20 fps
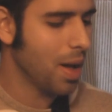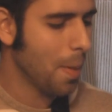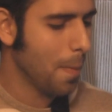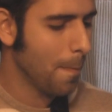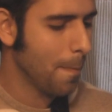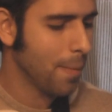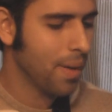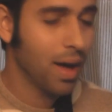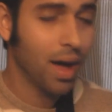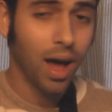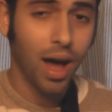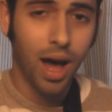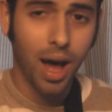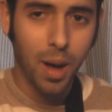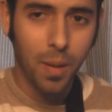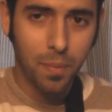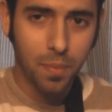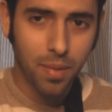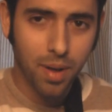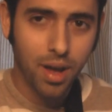up,
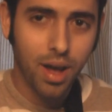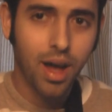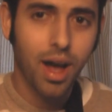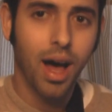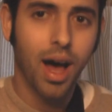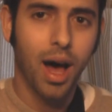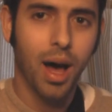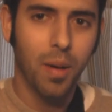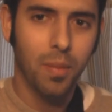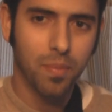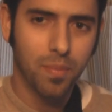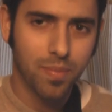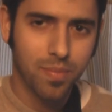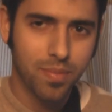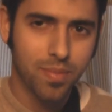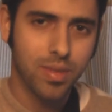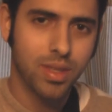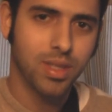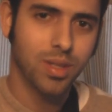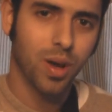up.
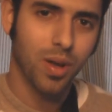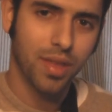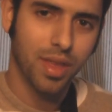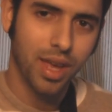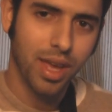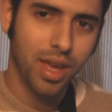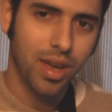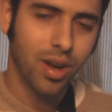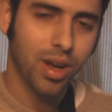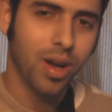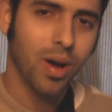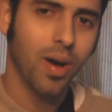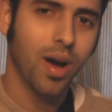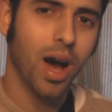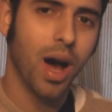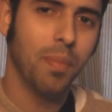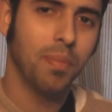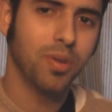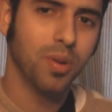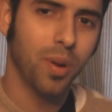So on the E you're going
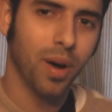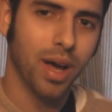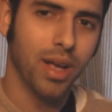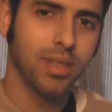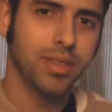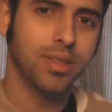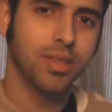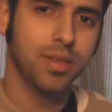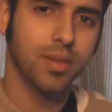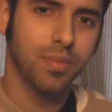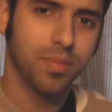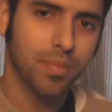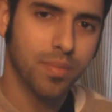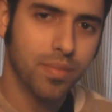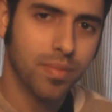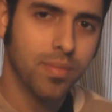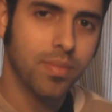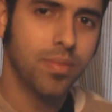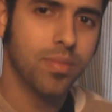up twice. And